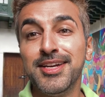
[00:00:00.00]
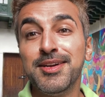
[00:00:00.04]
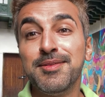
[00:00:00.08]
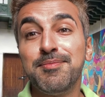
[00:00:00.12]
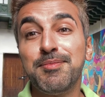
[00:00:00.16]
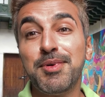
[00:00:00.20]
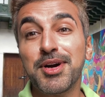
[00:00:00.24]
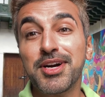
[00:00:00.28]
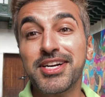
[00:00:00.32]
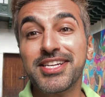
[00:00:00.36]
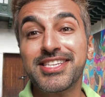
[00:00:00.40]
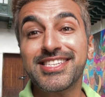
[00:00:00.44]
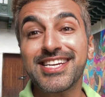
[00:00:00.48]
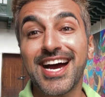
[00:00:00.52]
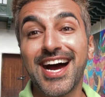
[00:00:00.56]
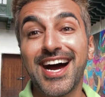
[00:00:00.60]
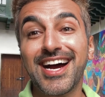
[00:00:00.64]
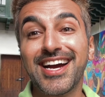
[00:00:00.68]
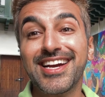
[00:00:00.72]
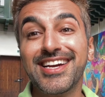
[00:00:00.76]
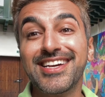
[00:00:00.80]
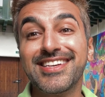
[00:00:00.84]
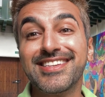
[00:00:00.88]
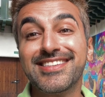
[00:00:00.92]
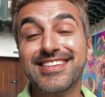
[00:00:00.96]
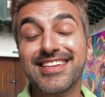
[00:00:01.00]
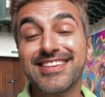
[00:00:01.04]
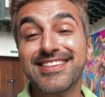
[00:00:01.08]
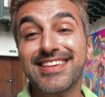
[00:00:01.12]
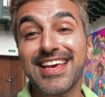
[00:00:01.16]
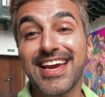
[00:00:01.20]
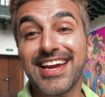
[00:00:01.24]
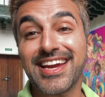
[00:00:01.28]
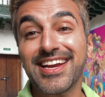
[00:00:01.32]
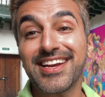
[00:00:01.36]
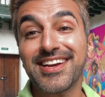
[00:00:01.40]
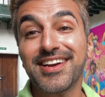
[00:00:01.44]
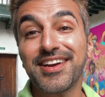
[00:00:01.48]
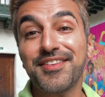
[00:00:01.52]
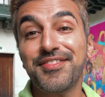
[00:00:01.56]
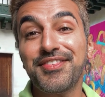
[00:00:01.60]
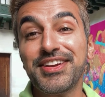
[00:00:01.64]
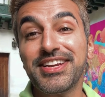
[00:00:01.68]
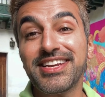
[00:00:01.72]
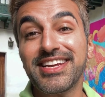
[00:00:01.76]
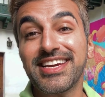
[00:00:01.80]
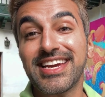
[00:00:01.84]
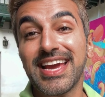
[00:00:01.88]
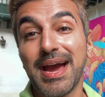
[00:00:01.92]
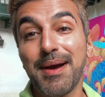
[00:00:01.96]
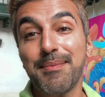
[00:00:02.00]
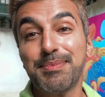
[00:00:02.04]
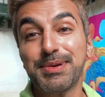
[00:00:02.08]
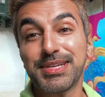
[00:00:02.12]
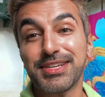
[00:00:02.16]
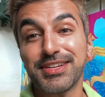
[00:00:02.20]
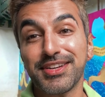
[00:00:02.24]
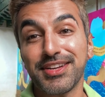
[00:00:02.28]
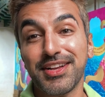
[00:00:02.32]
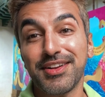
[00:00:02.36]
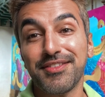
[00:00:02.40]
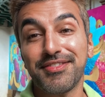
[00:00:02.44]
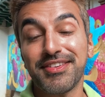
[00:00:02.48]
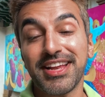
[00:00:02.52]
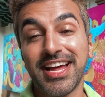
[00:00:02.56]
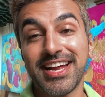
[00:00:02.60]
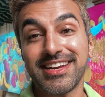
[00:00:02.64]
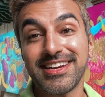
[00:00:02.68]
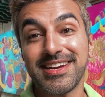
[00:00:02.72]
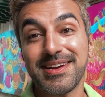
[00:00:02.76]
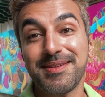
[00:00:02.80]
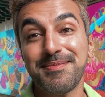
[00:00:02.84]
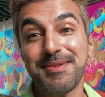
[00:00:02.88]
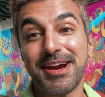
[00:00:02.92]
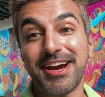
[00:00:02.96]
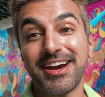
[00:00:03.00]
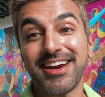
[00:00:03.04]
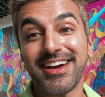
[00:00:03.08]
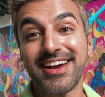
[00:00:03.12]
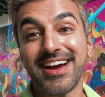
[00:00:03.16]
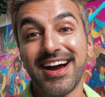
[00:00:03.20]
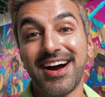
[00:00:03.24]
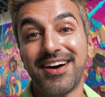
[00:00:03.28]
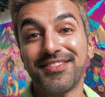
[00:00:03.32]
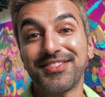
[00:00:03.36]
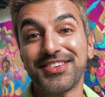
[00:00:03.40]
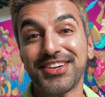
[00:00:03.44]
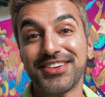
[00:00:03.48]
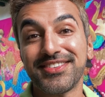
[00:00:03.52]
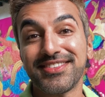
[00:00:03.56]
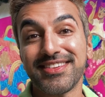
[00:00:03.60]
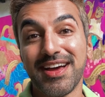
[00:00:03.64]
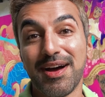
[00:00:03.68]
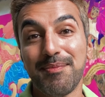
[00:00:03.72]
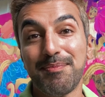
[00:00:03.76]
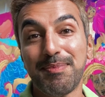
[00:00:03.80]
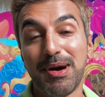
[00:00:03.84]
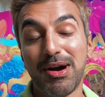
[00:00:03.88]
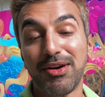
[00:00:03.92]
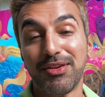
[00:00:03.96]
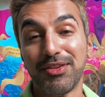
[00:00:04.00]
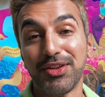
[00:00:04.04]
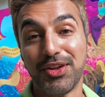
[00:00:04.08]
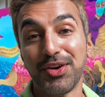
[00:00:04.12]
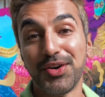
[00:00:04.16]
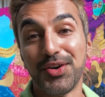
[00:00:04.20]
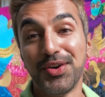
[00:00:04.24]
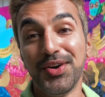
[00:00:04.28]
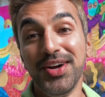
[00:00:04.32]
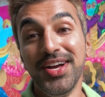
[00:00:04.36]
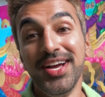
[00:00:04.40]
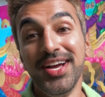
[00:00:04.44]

Bogota is the second graffiti capital of Latin America after Sao Paulo.